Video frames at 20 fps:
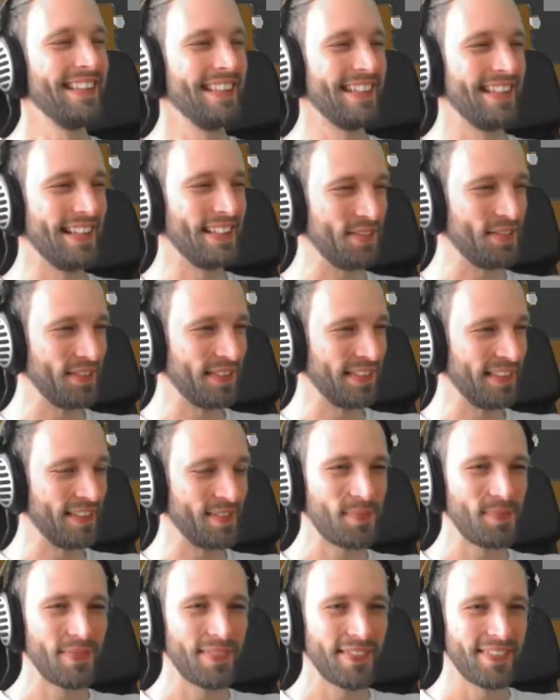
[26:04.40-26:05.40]
That's funny.
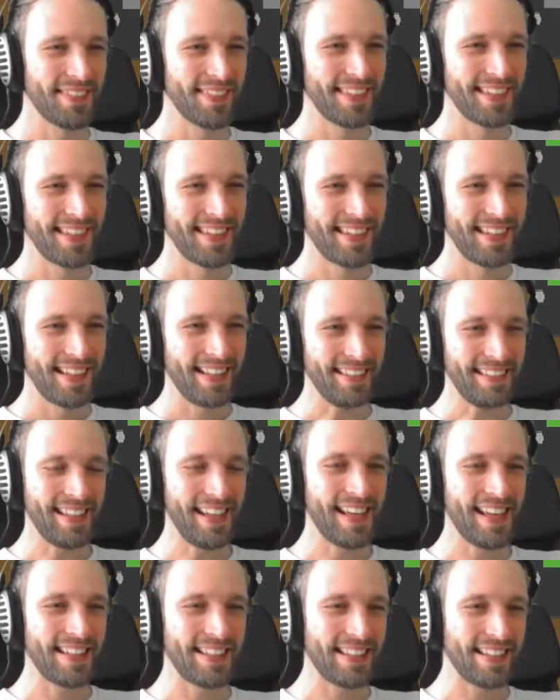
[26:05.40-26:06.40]

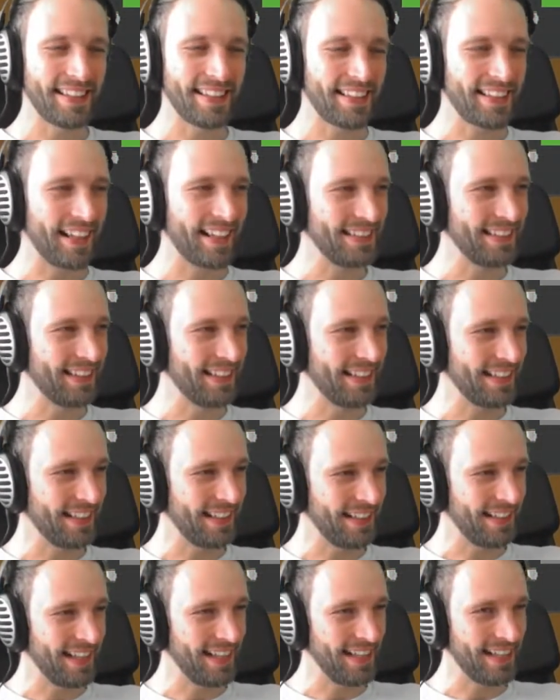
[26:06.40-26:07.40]
Yeah, like
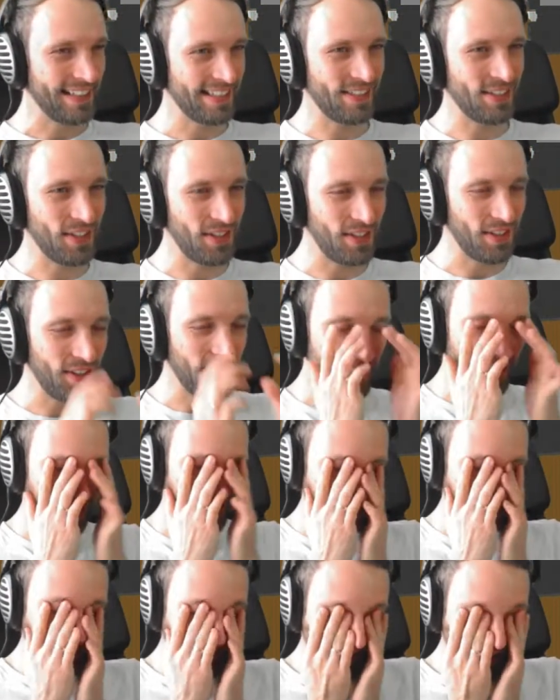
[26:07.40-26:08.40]
I saw
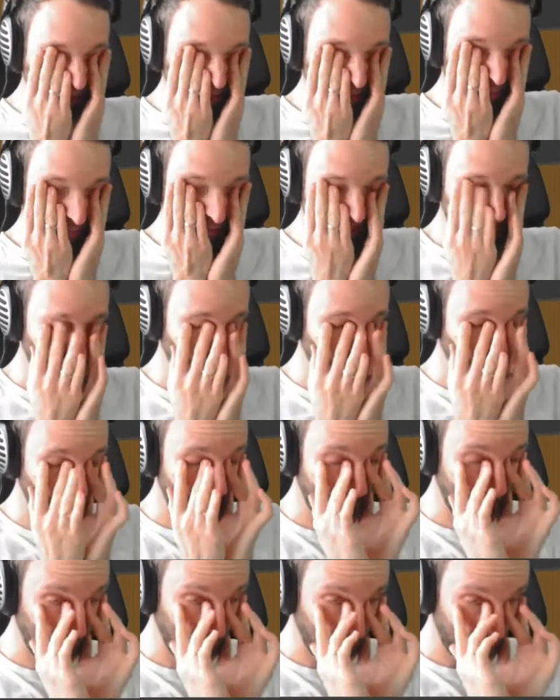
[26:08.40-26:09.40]
a little bit of a
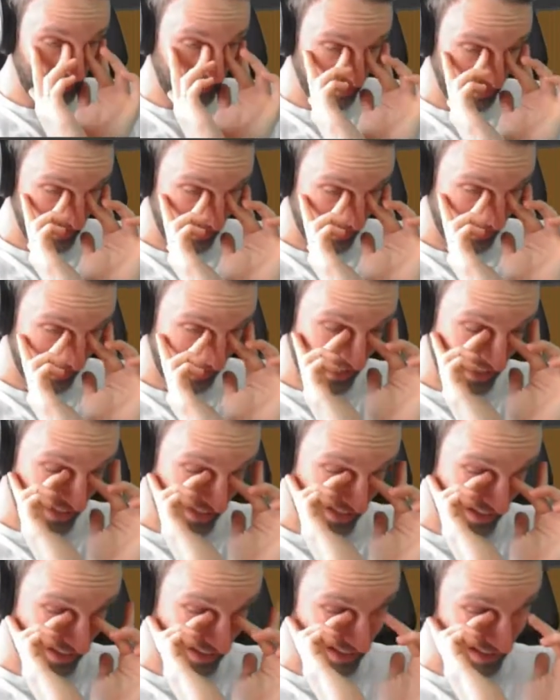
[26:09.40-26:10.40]
let's play of this, and
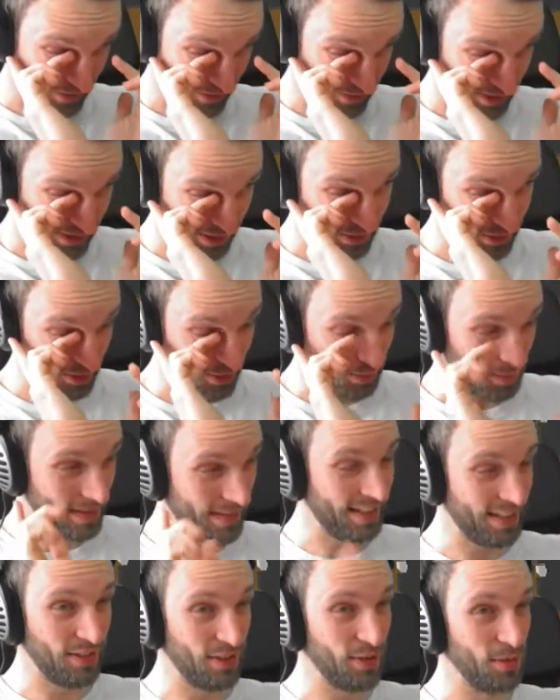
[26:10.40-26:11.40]
it's what struck me
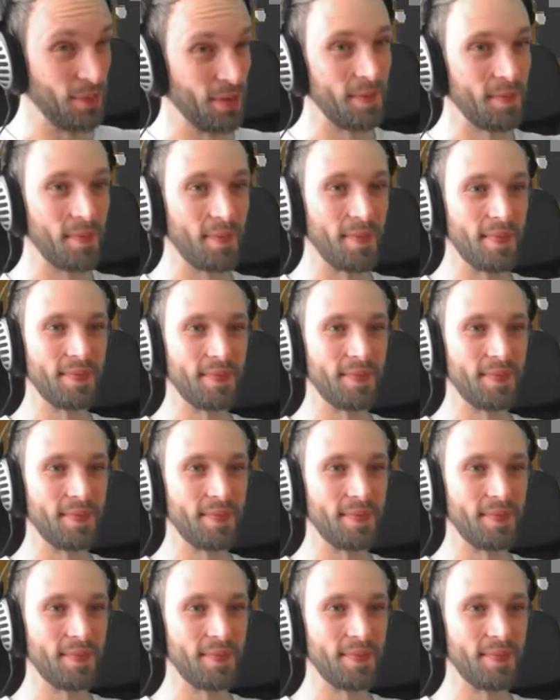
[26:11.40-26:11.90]
as the humor.